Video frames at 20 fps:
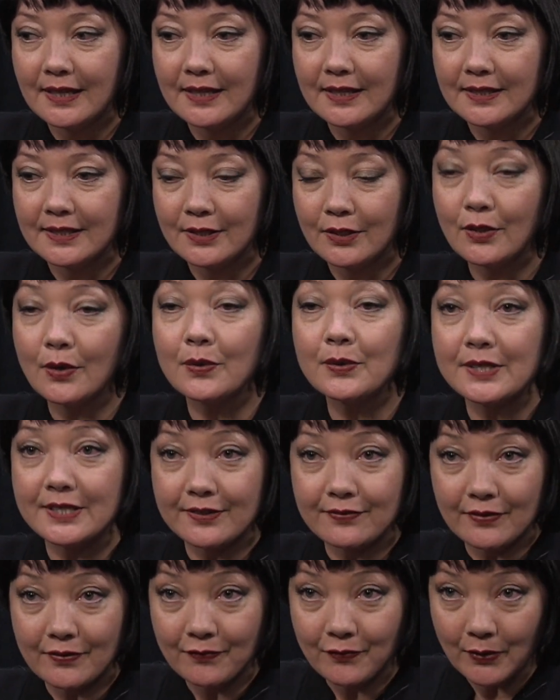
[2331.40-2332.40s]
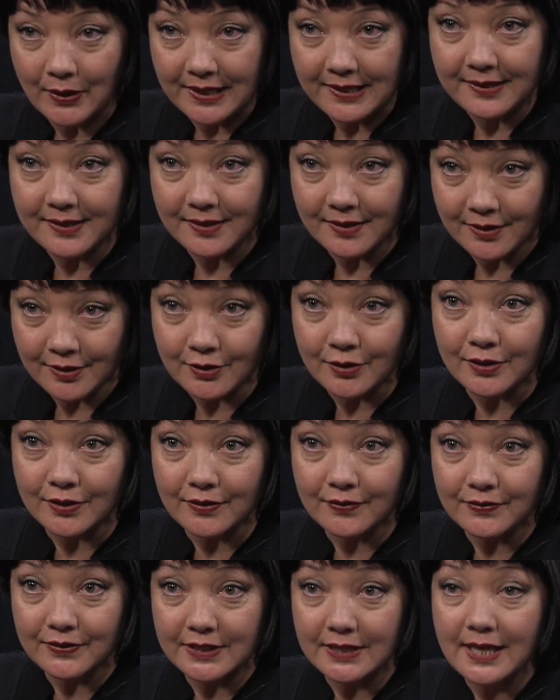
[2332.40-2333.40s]
those different voices
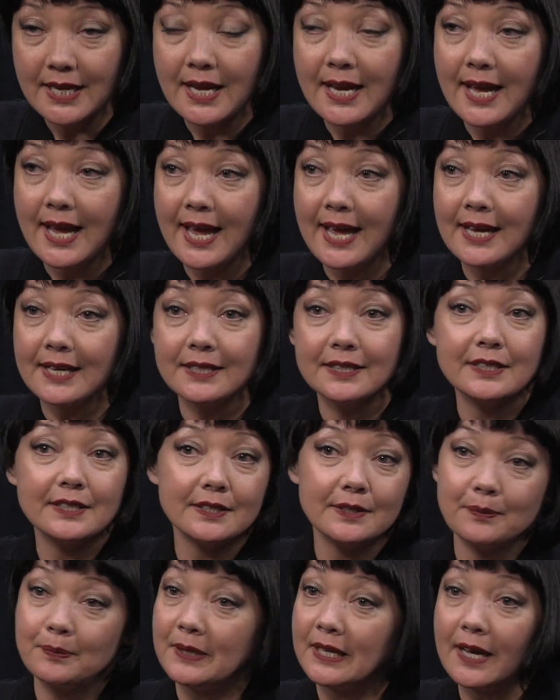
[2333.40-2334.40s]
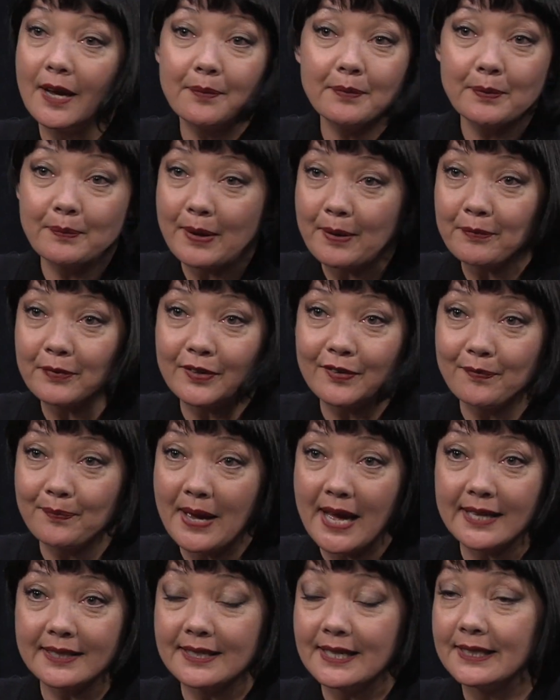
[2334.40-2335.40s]
served. And to become a member of
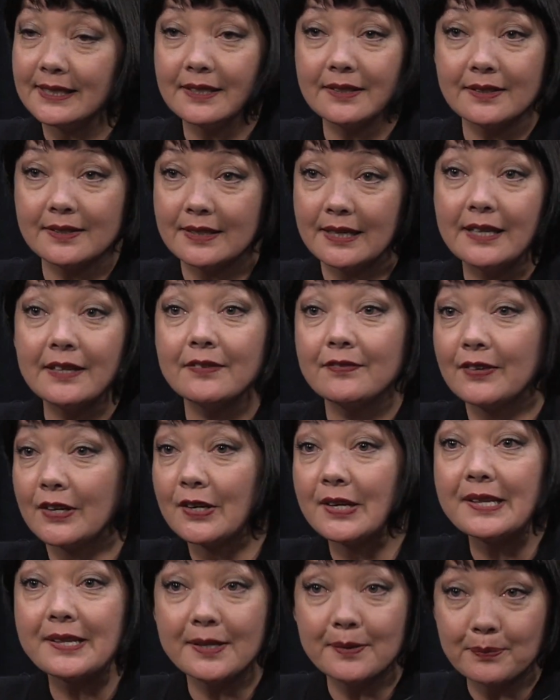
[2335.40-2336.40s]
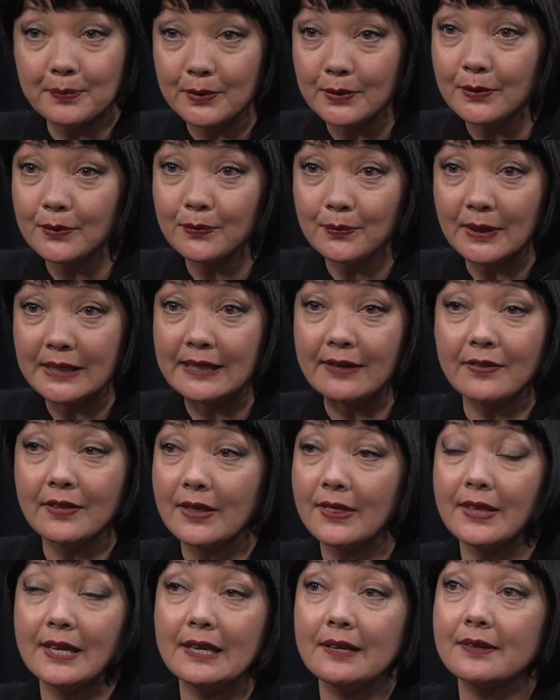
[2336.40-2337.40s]
PADNET is very simple. One of the
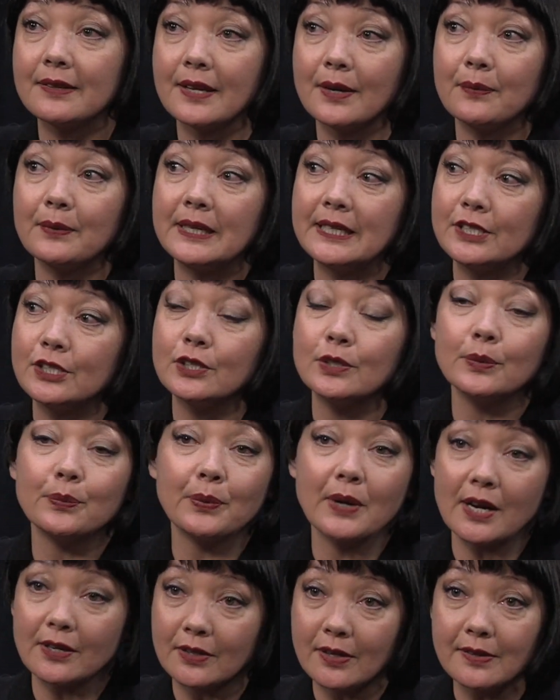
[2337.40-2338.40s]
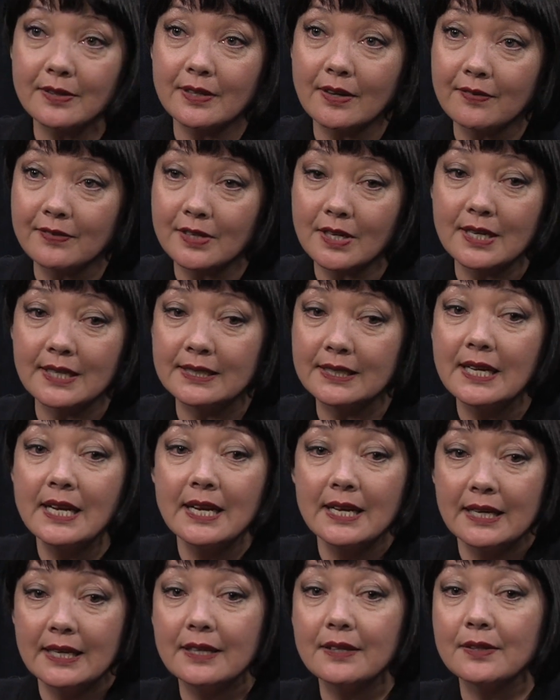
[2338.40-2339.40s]
things that we do pride ourselves on
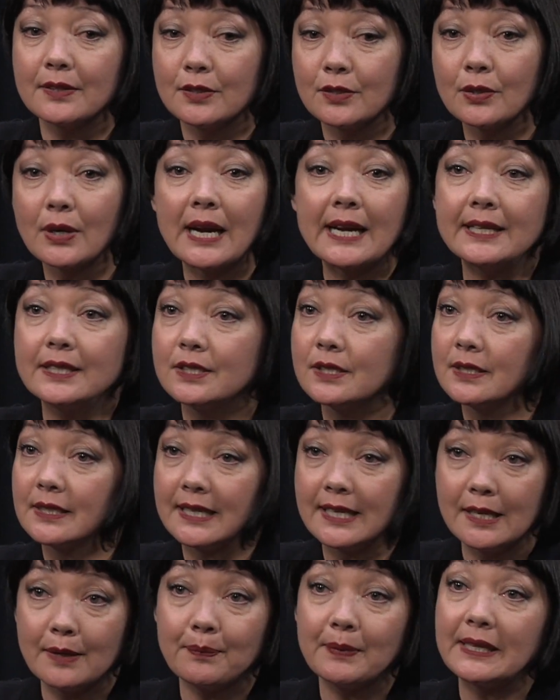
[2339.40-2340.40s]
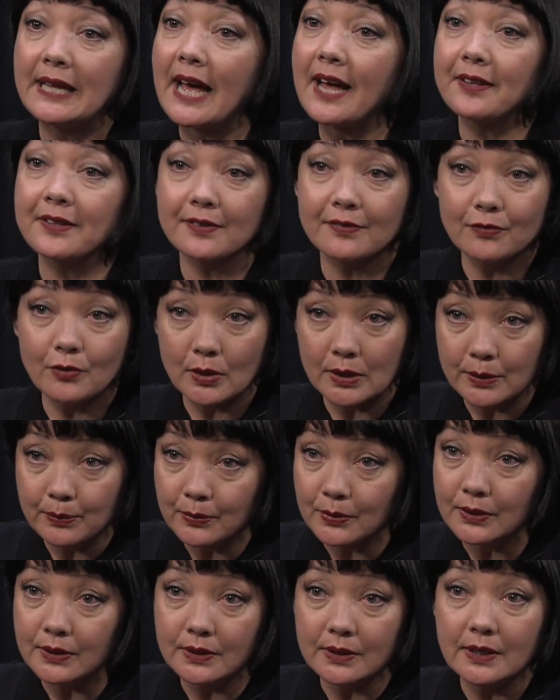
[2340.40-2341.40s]
is trying to keep it as
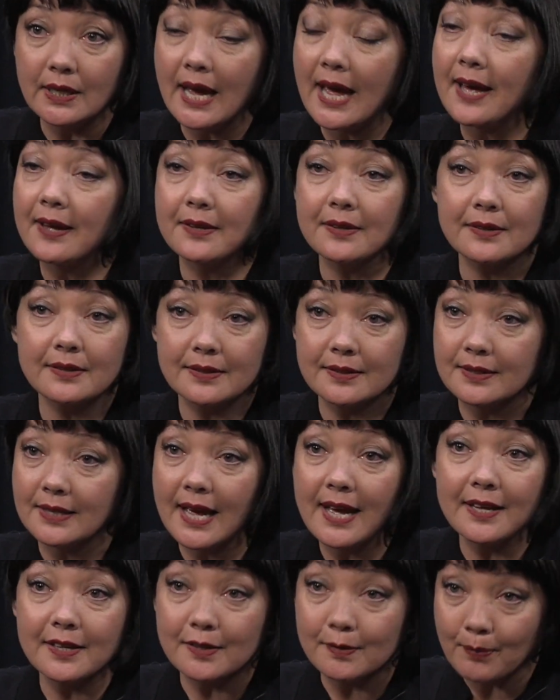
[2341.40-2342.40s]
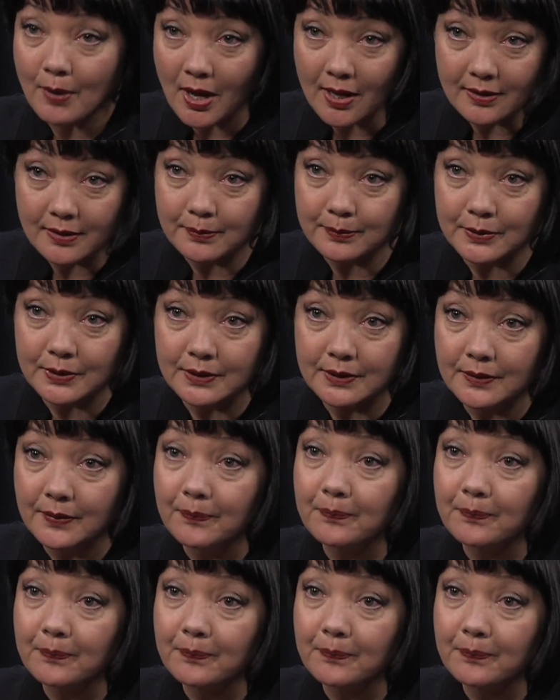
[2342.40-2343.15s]
affordable as possible,